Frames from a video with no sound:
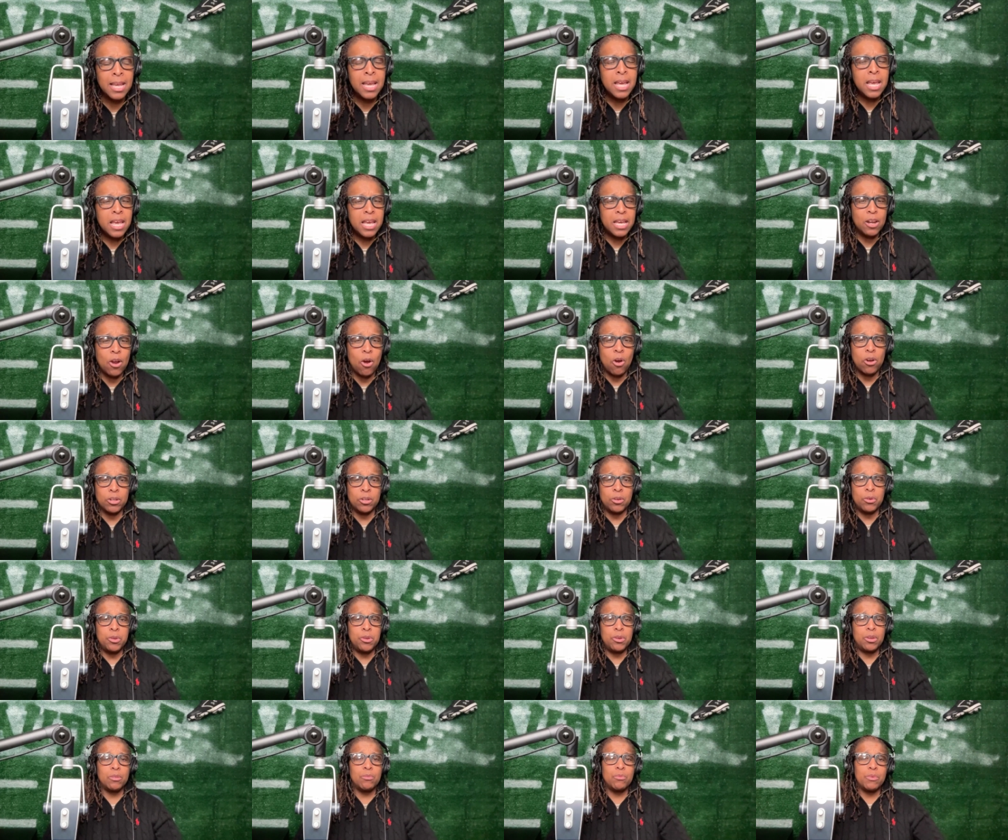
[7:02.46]
An article
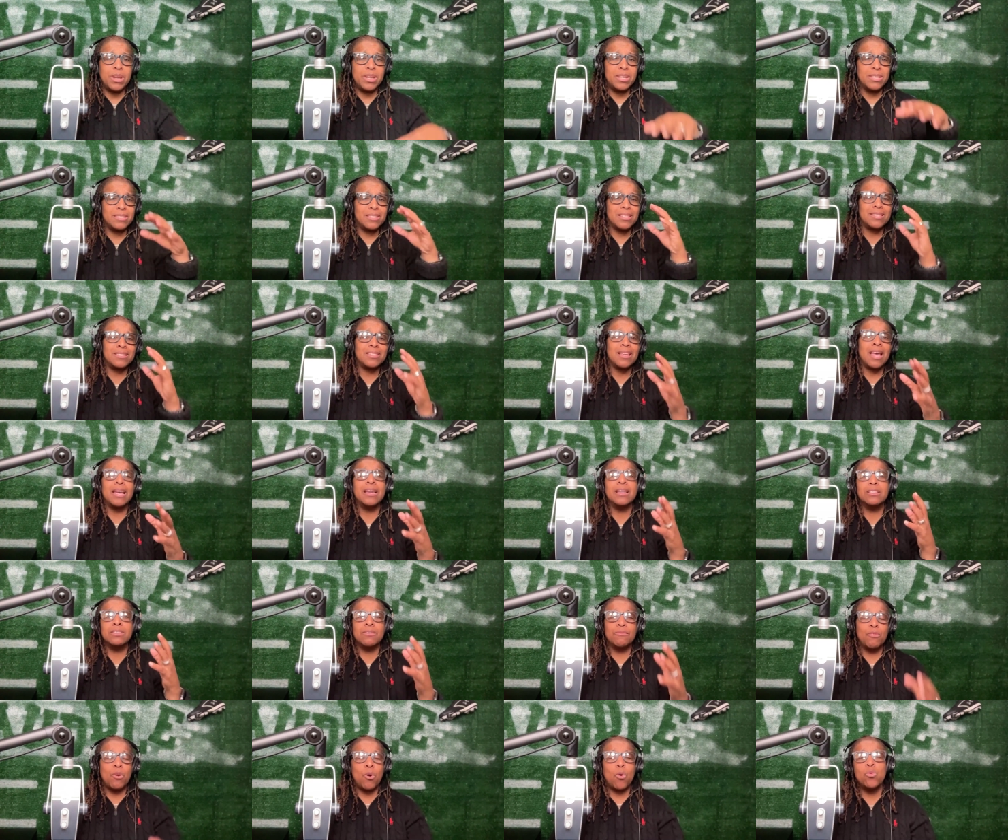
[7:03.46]
you can read is The Science
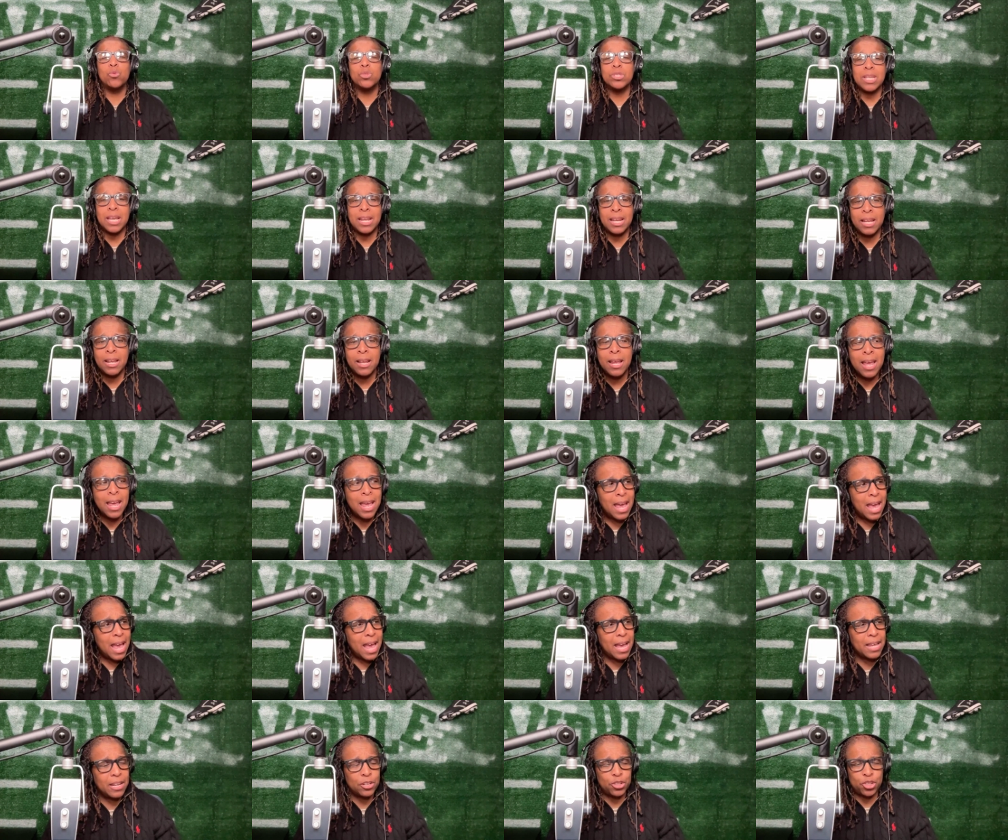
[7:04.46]
of Goal Setting,
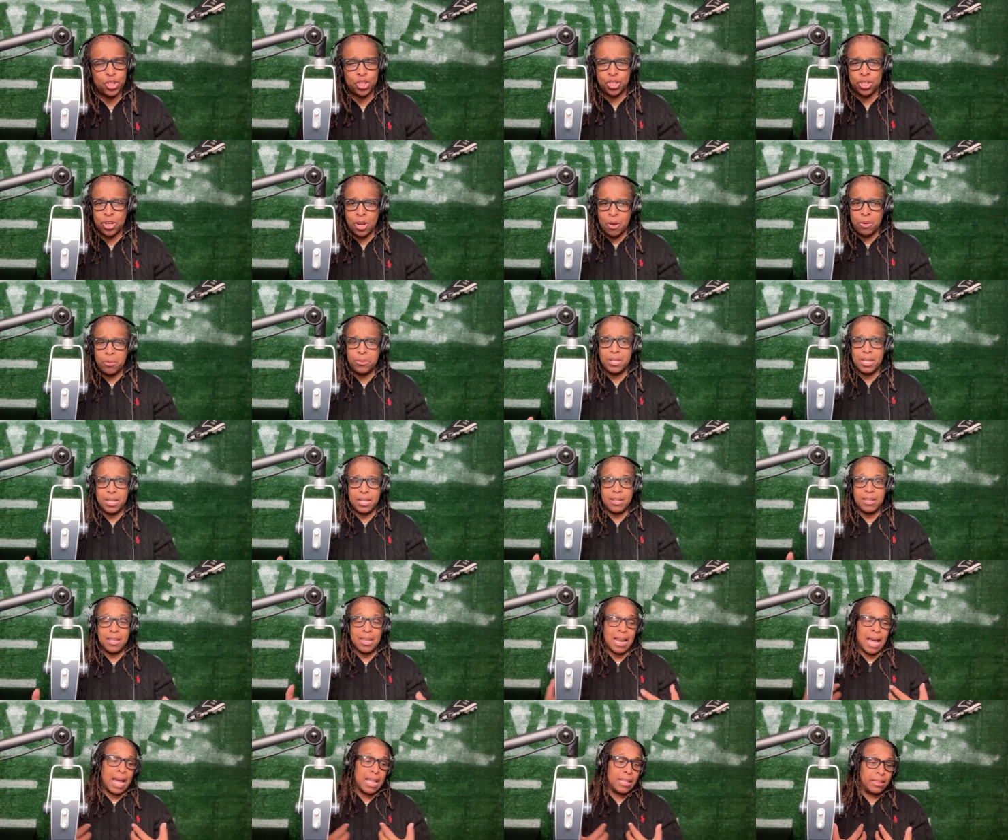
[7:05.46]
and a show that
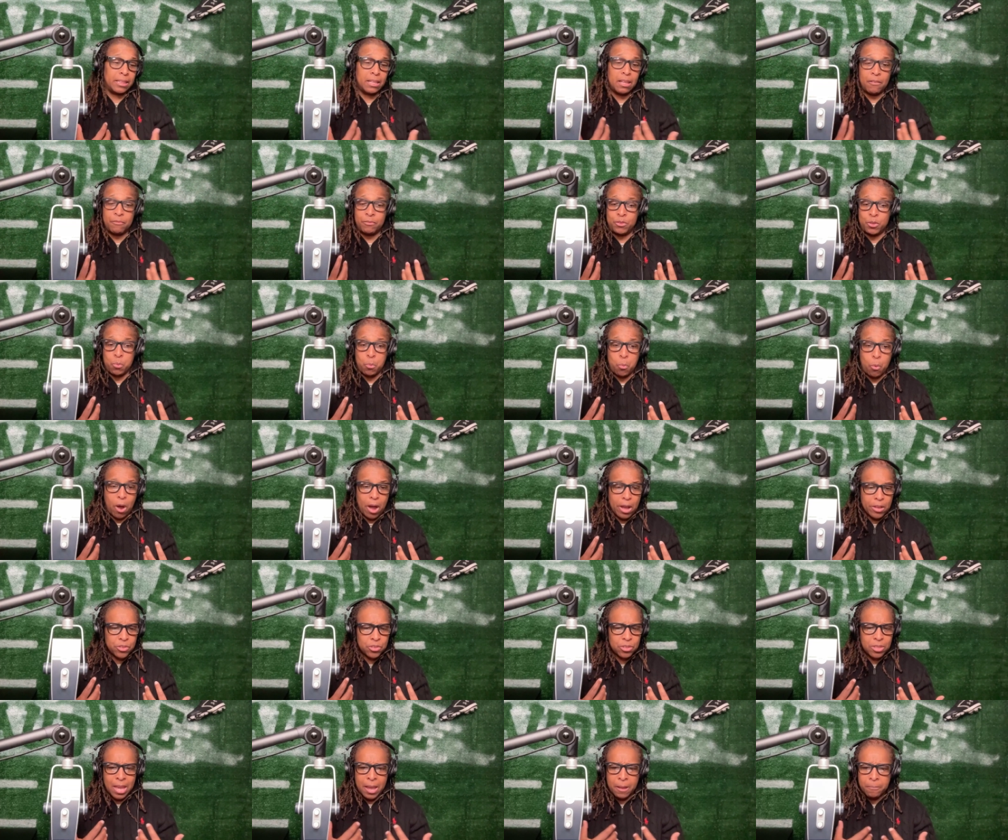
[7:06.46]
I love to
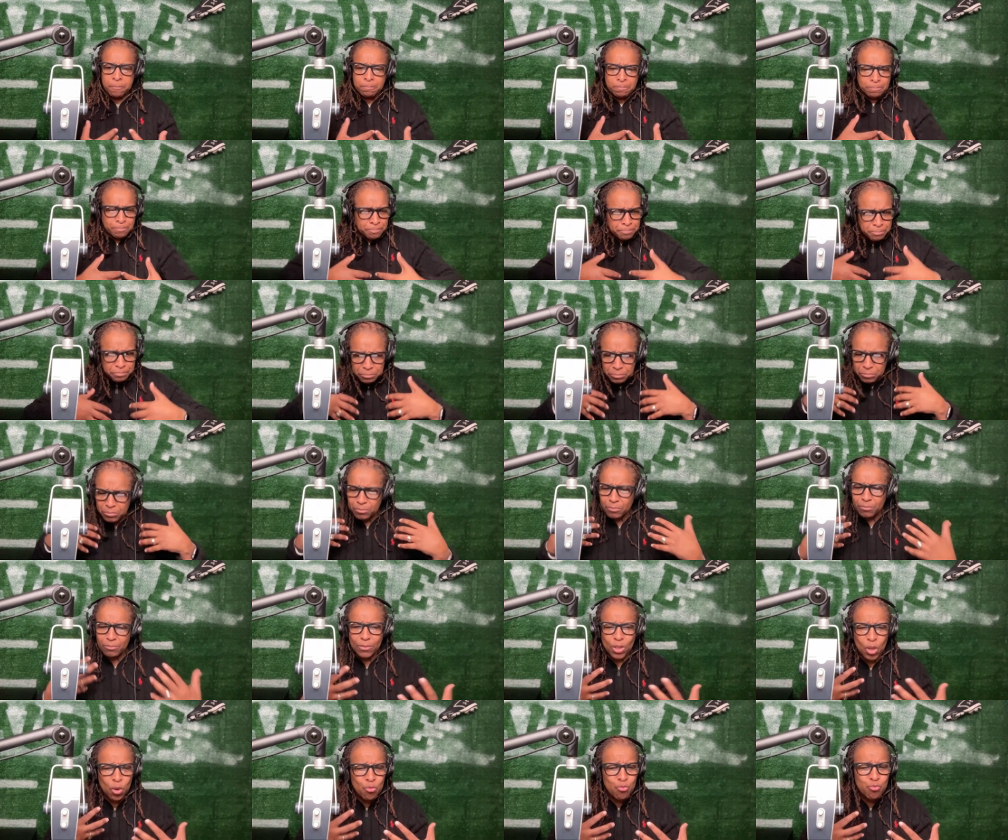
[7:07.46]
watch that
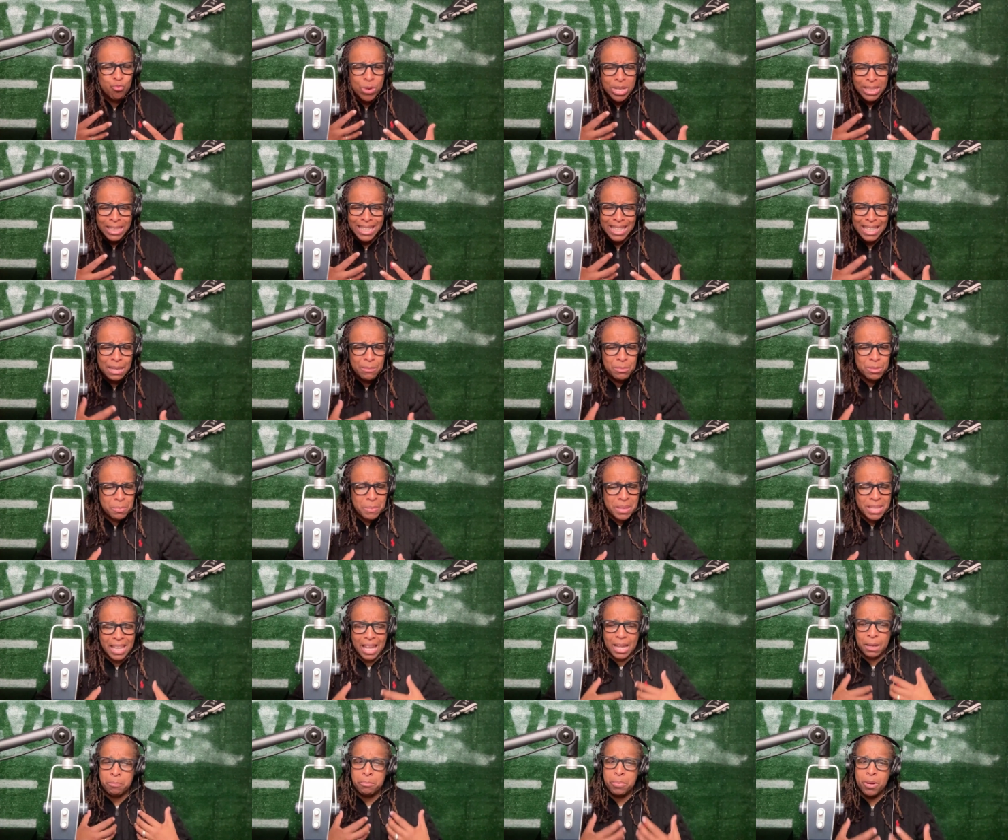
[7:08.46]
really keeps me
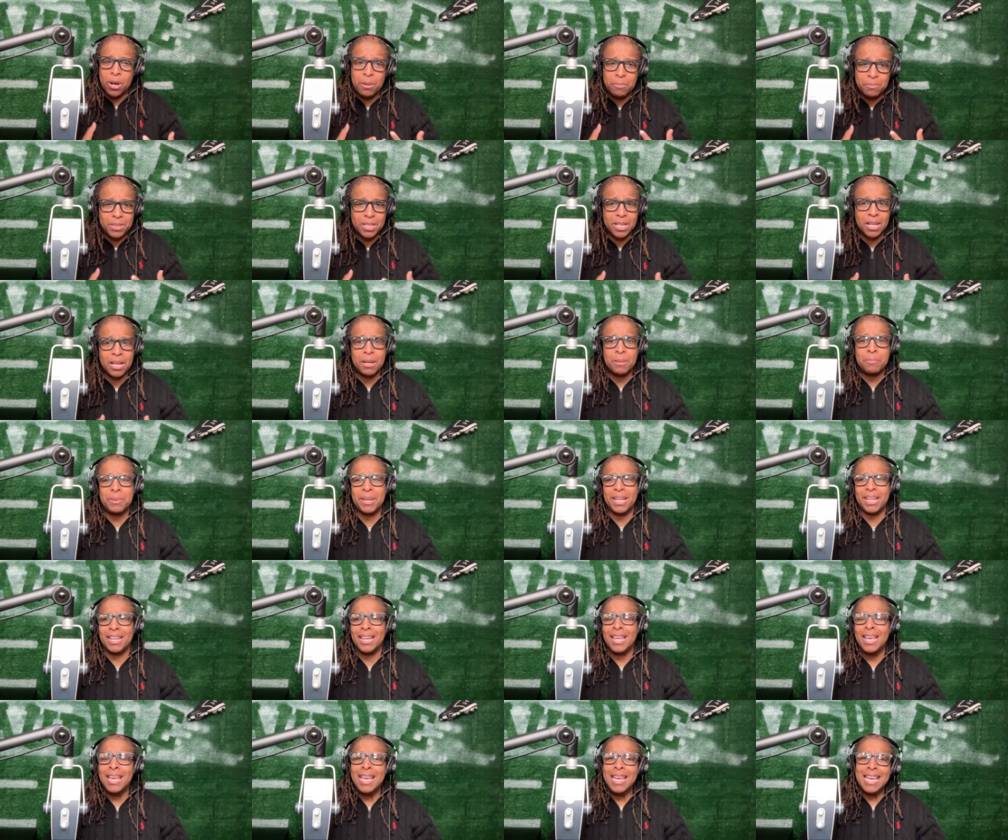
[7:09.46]
like pumped up and
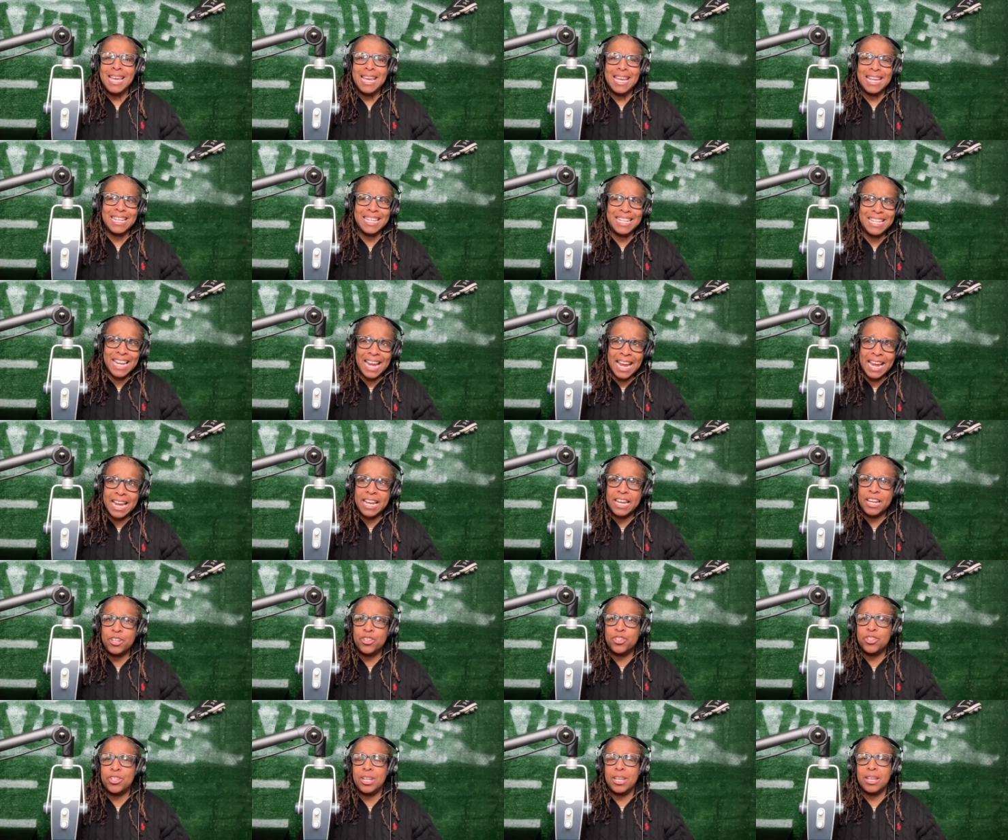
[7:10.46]

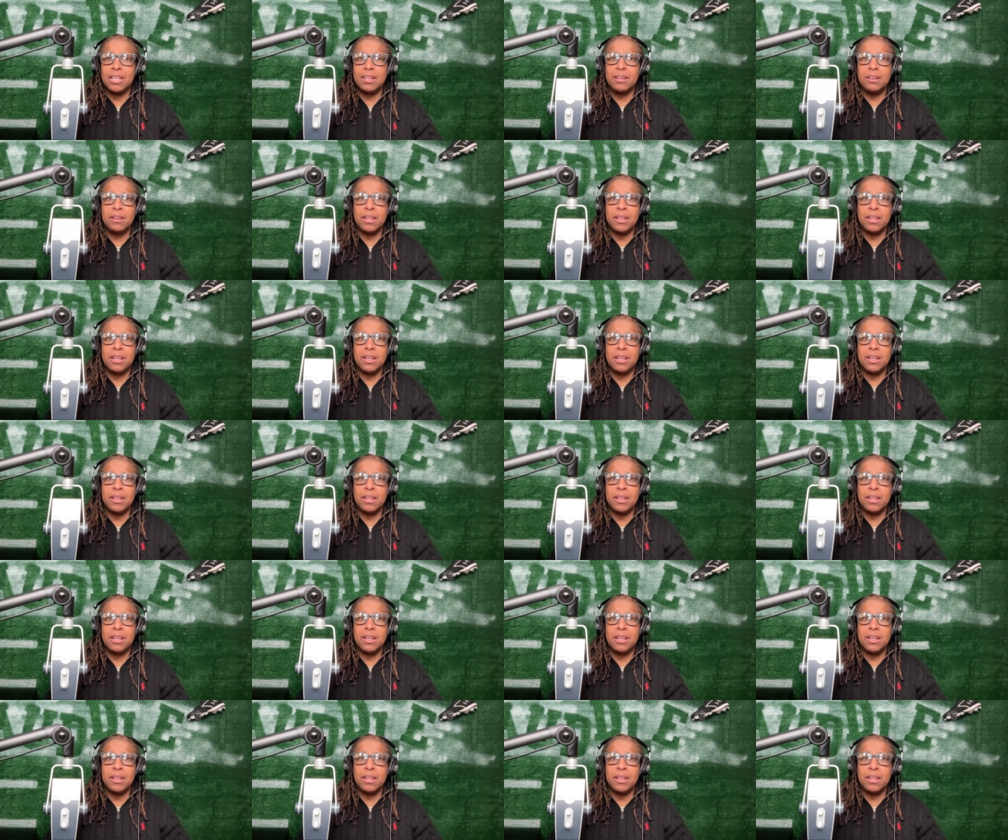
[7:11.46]
engaged in,